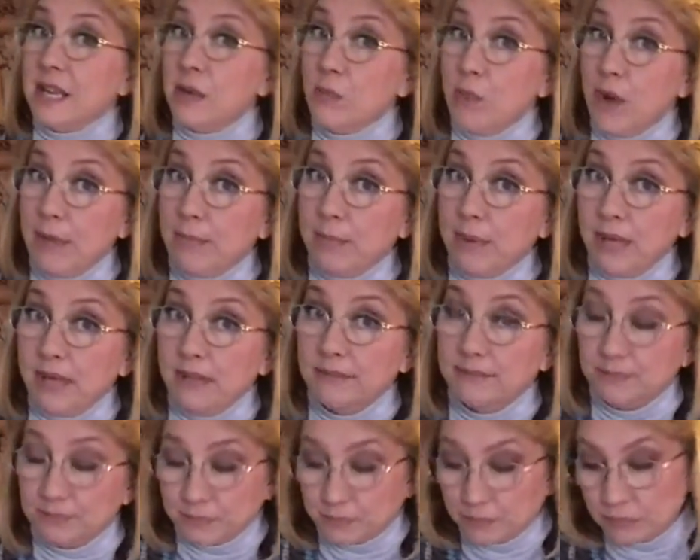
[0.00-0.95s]
a weapon.
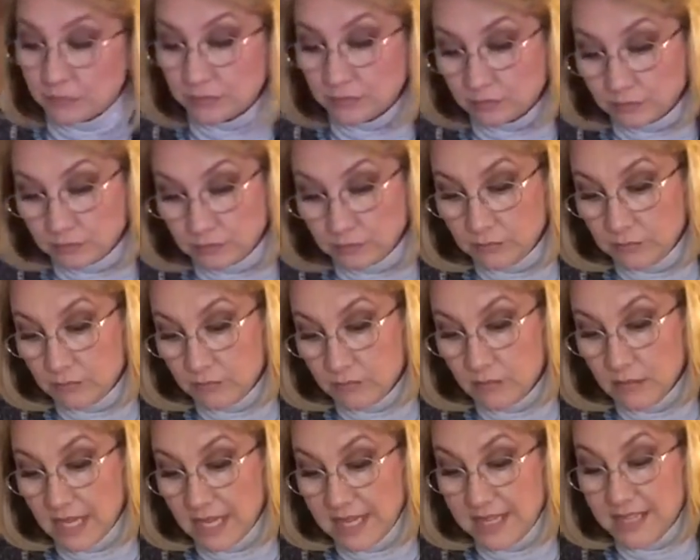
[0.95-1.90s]

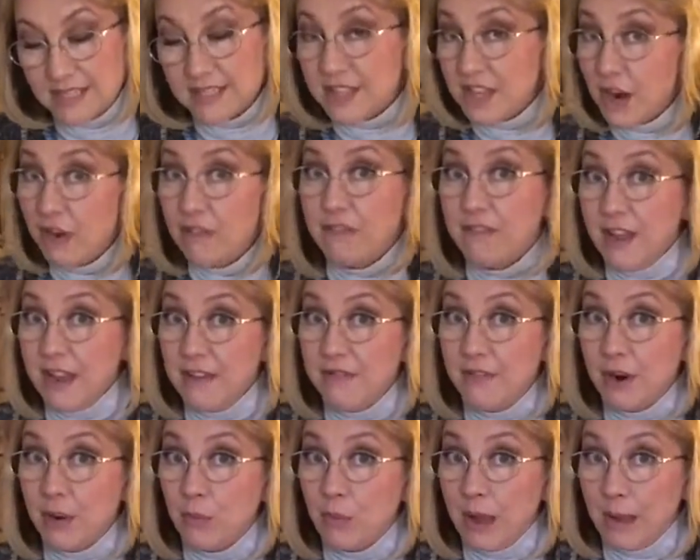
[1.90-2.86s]
It is their
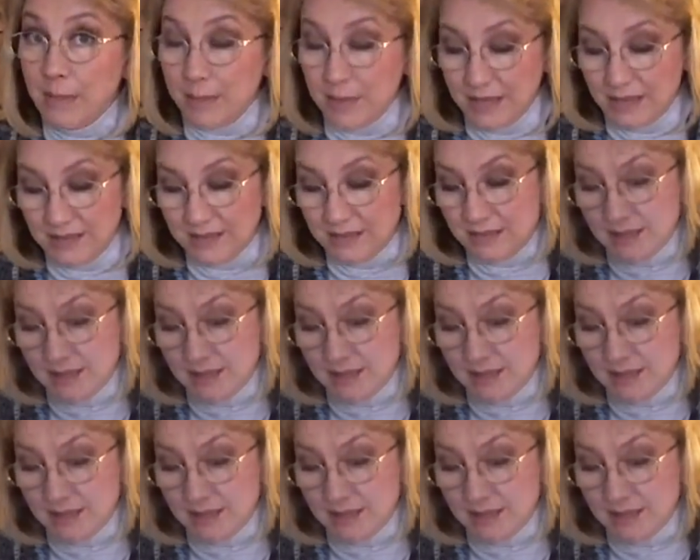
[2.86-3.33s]
favorite weapon.